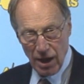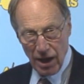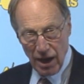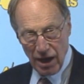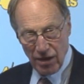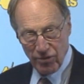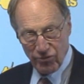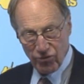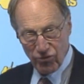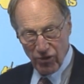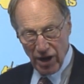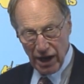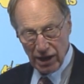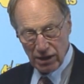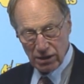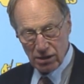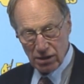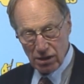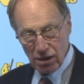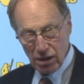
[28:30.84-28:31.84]
In
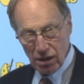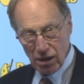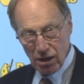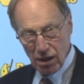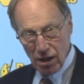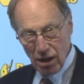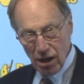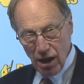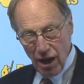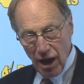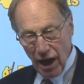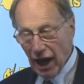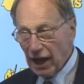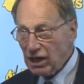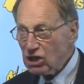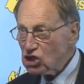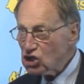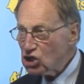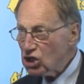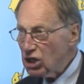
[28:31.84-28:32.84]
fact,
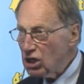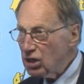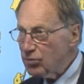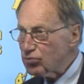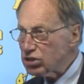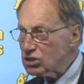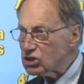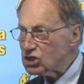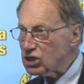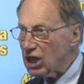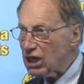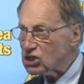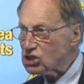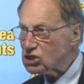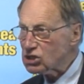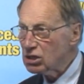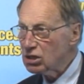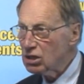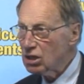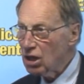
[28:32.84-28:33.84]
had she possessed